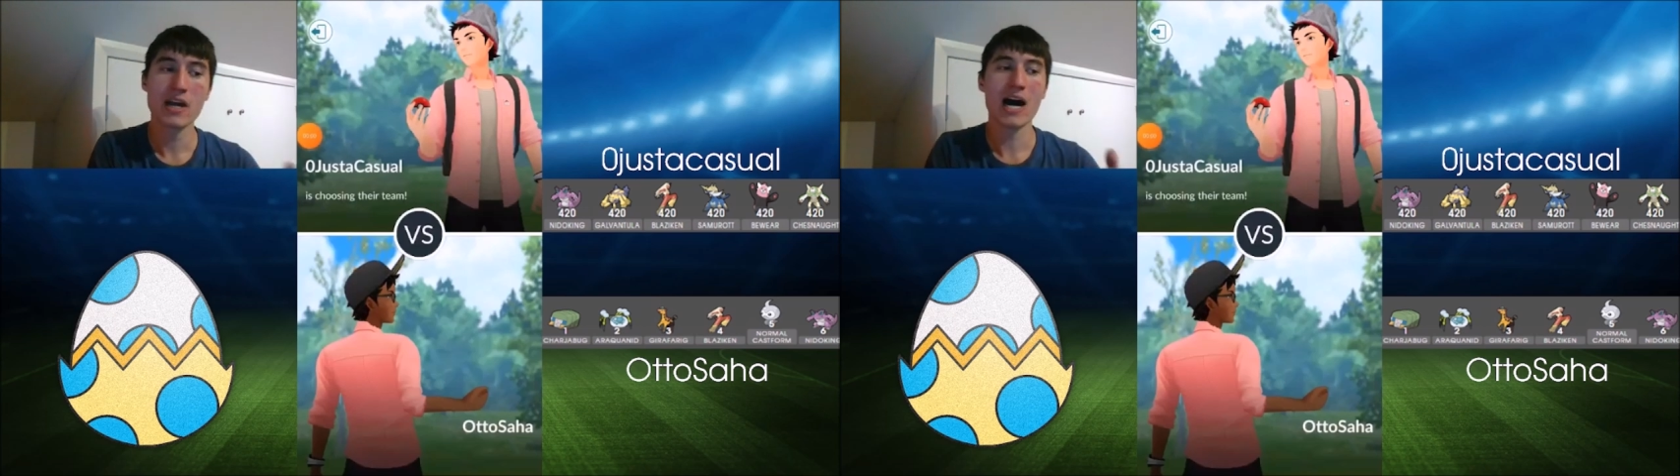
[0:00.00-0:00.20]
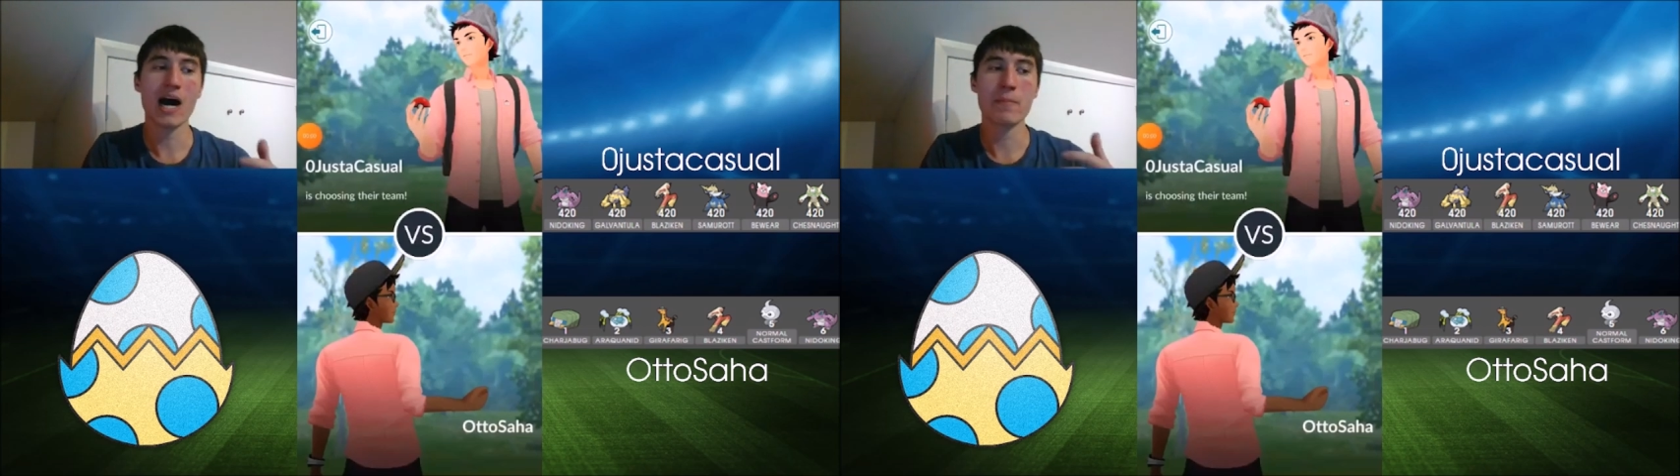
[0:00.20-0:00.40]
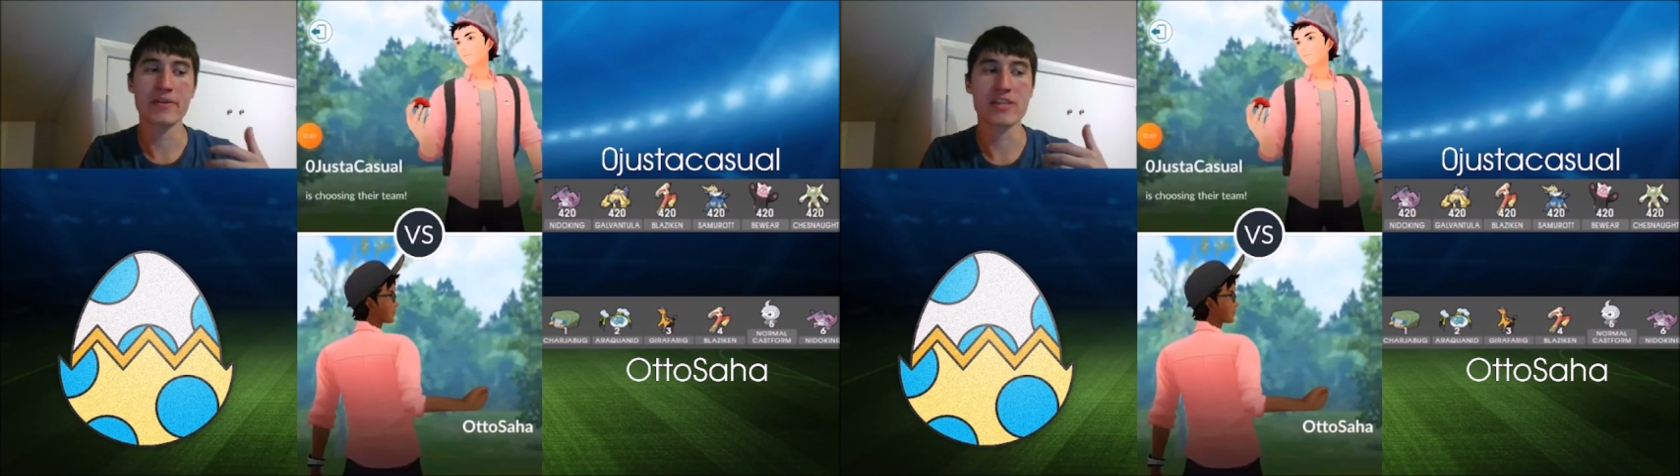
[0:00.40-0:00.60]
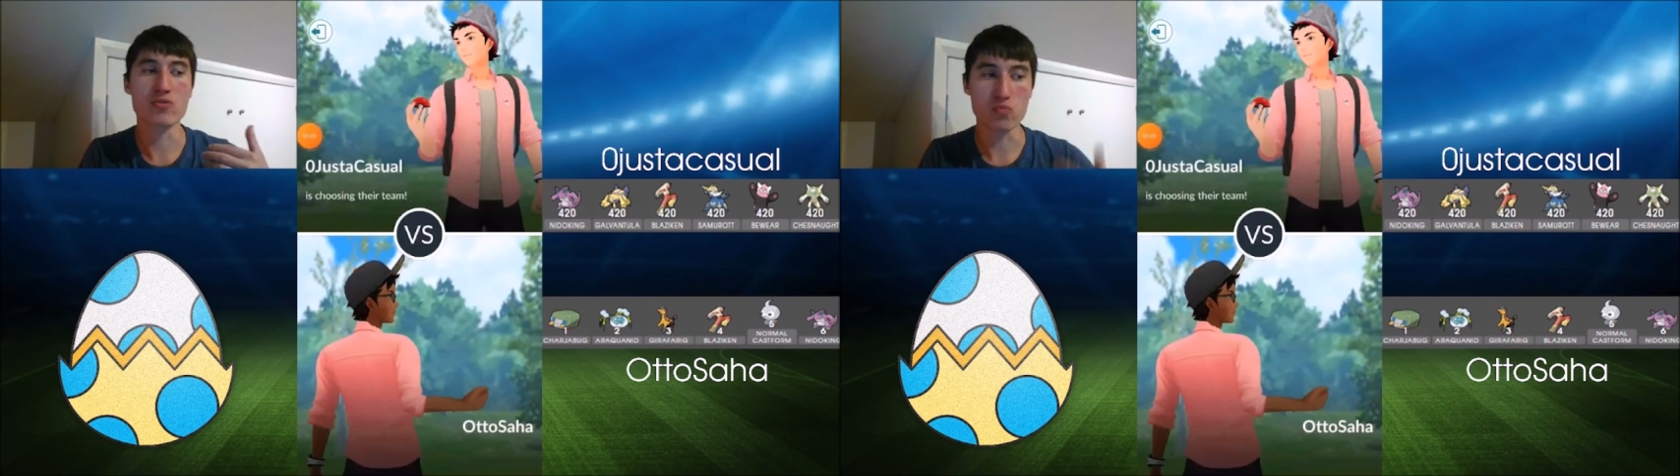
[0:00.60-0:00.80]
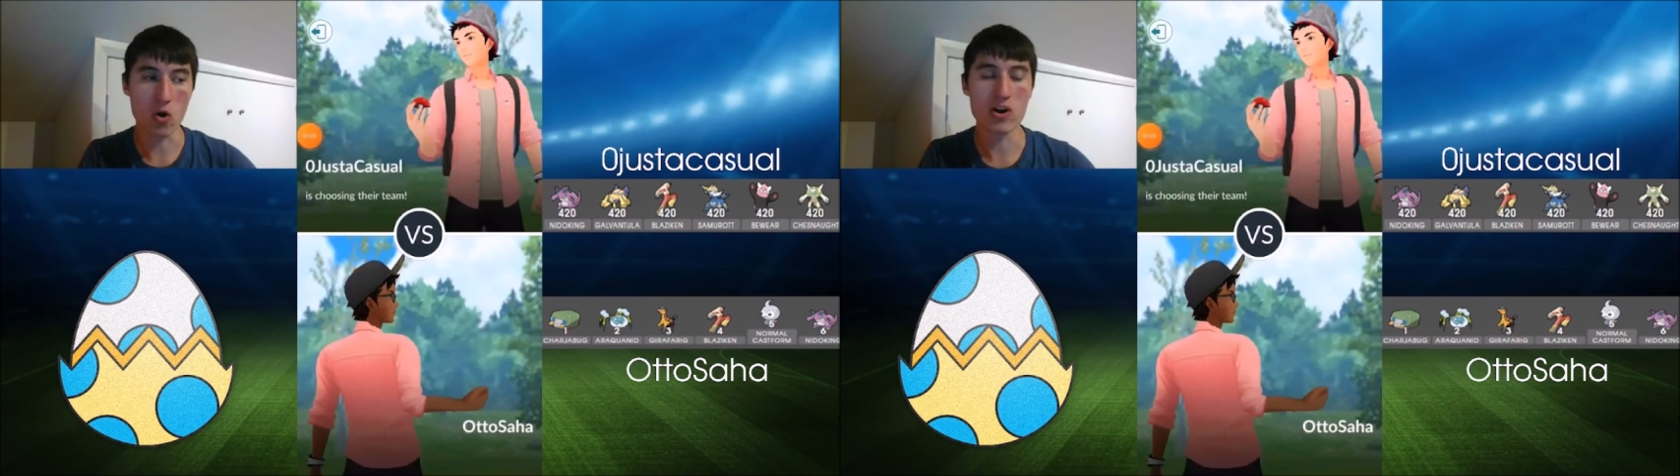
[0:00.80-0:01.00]
but the
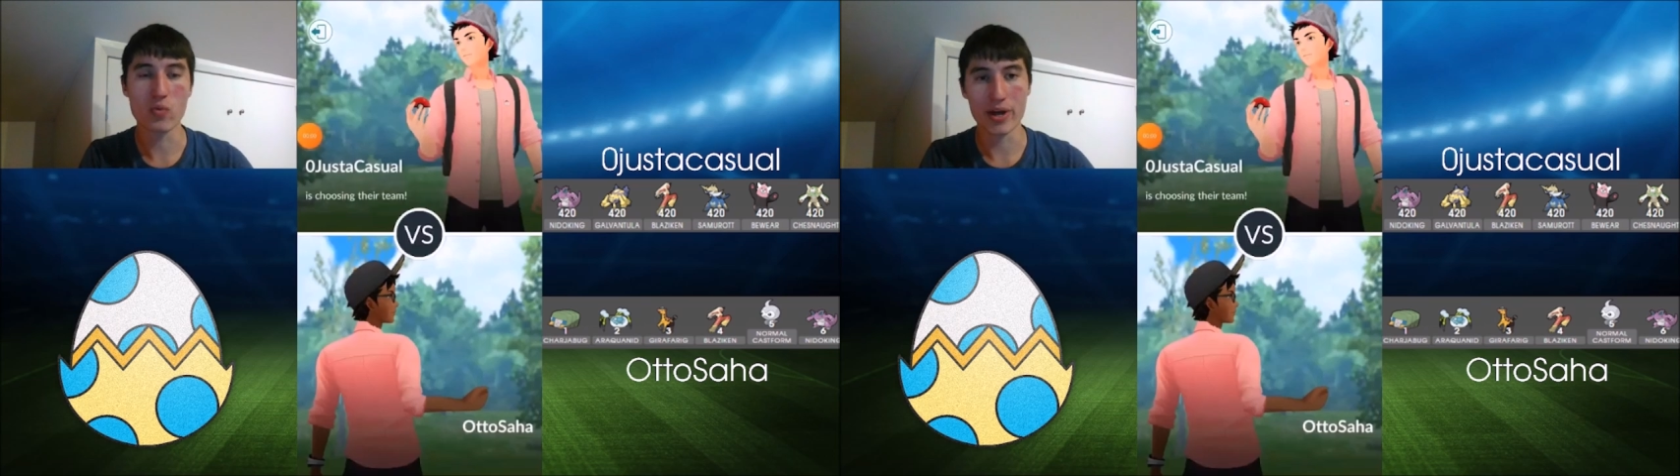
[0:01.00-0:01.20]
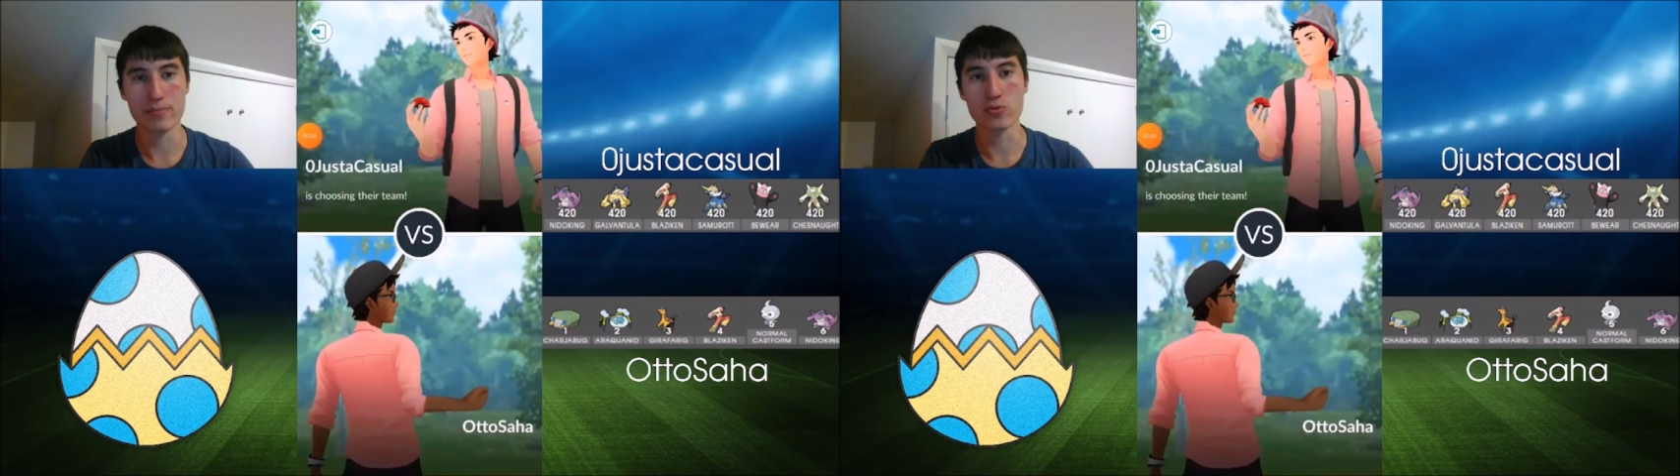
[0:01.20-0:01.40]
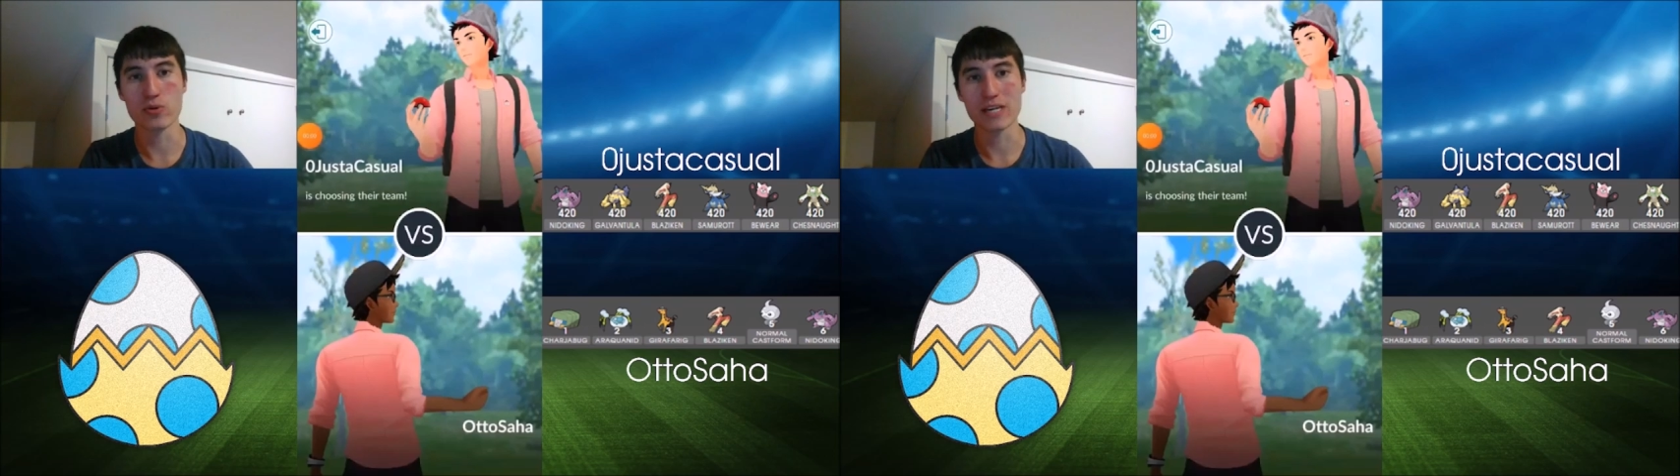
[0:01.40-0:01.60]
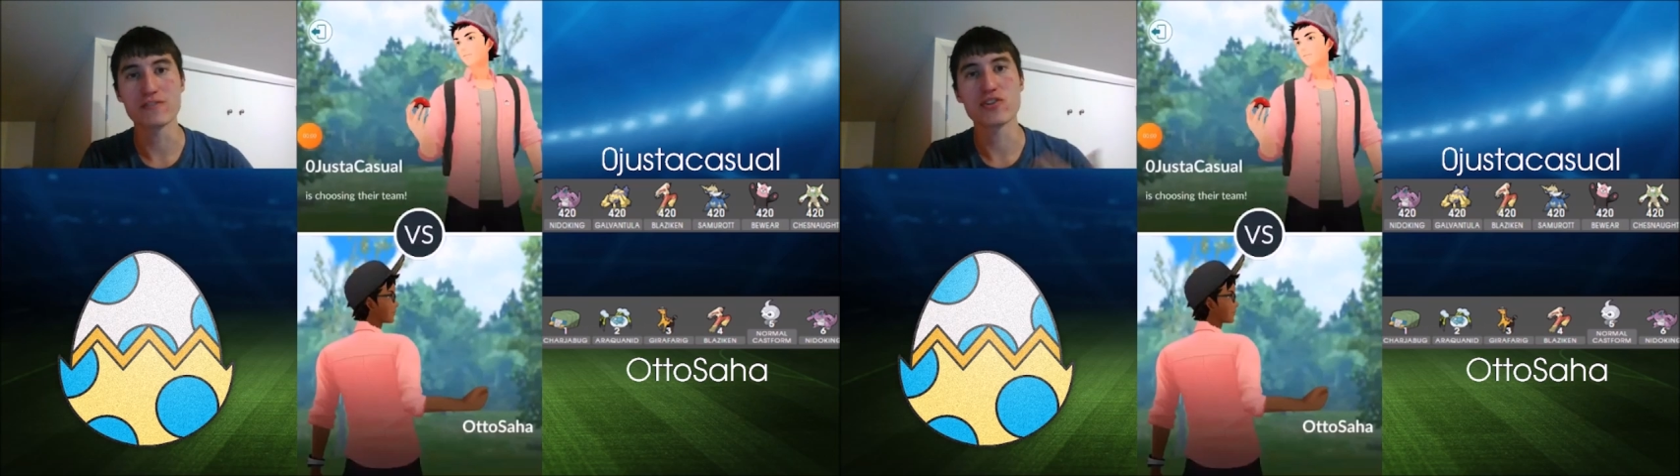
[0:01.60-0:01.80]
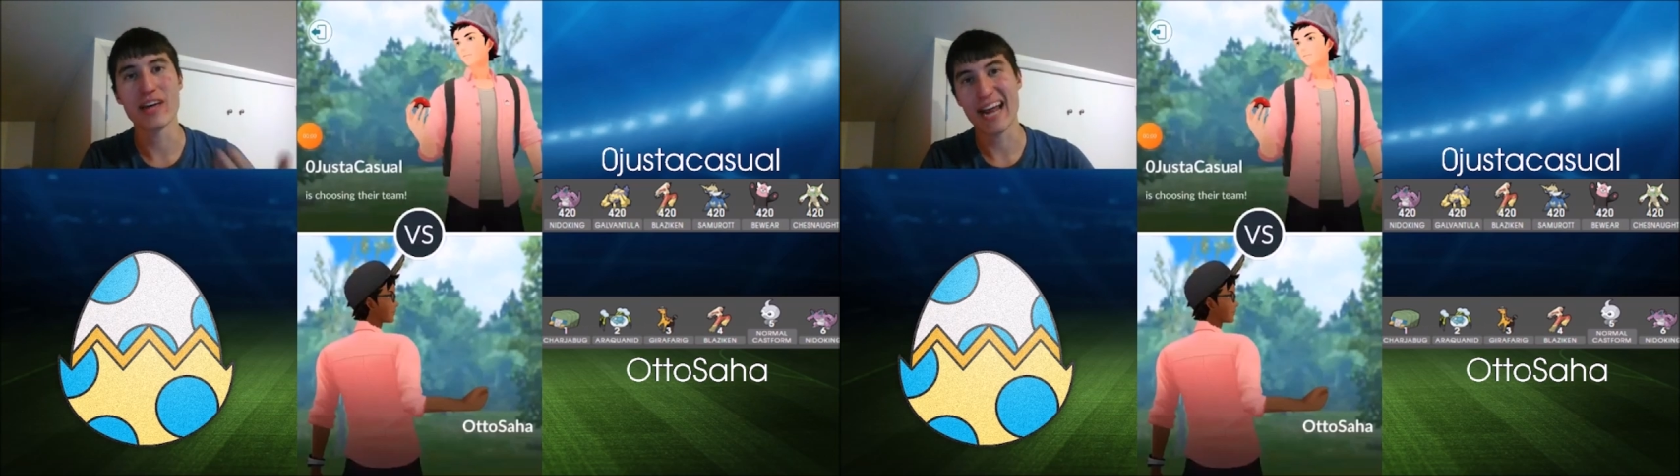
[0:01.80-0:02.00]
Rock Weather Ball gives you that